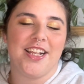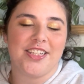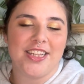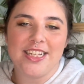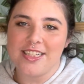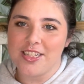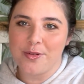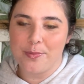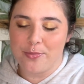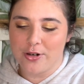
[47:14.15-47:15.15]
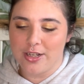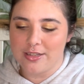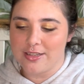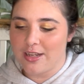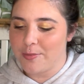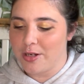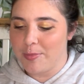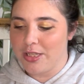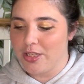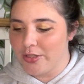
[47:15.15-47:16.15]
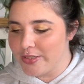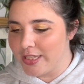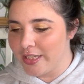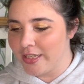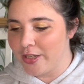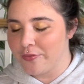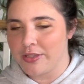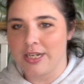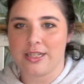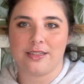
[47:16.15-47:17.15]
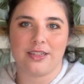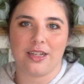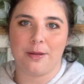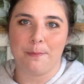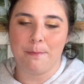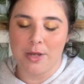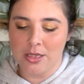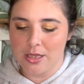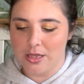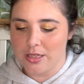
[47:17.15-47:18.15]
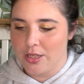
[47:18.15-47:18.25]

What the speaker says: So these are the products that I'm going to be using over the next month.